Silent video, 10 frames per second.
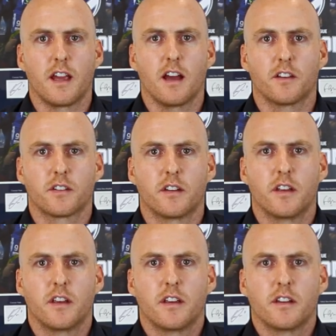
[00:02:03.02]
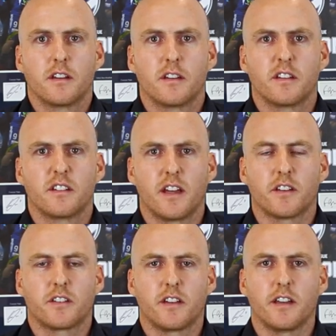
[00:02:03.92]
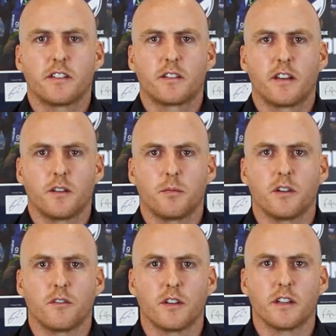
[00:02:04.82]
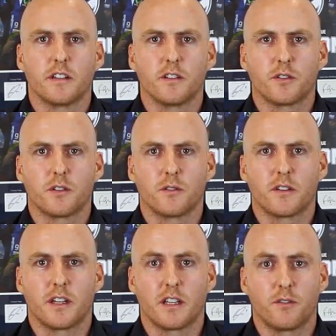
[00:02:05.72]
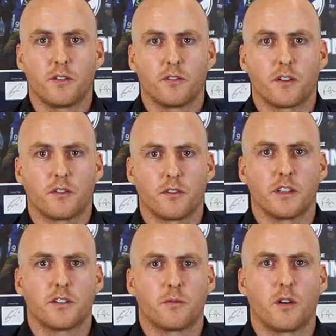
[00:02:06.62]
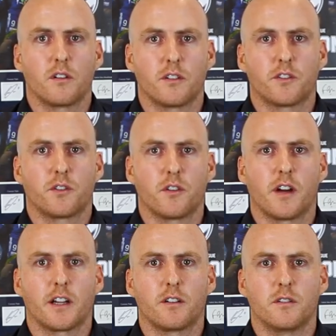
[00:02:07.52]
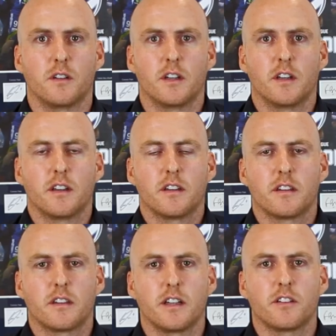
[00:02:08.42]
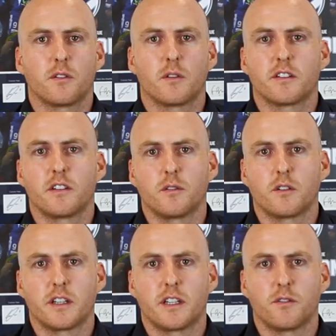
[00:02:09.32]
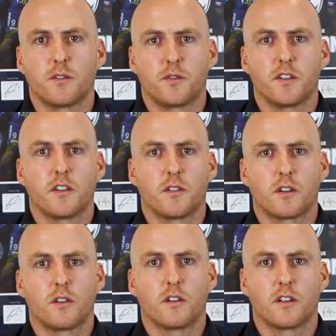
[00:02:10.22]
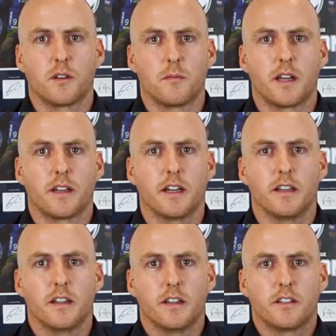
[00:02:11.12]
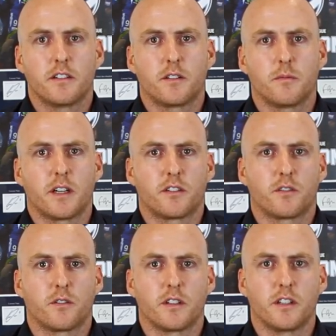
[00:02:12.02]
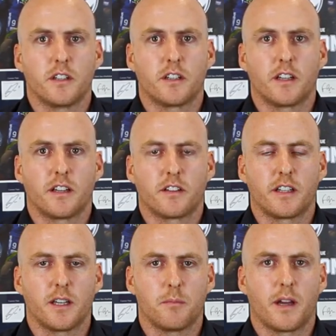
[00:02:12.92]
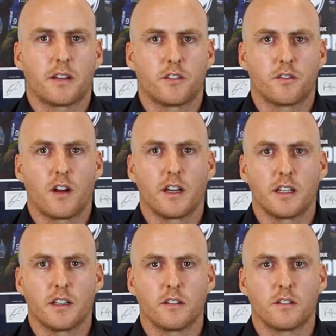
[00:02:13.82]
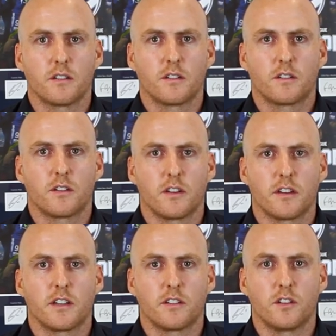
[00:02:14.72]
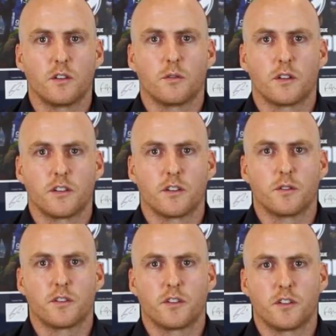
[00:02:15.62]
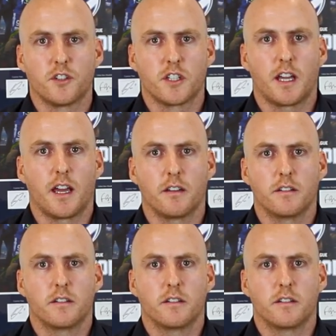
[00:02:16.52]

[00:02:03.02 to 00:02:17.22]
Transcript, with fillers: the house. Downstairs tend to be a really difficult thing if you've got a really swollen or sore ankle. These are the ones that you want to give the physio a call on the Monday just to make sure that you can actually get back to training and do the things that you want to do as soon as you can.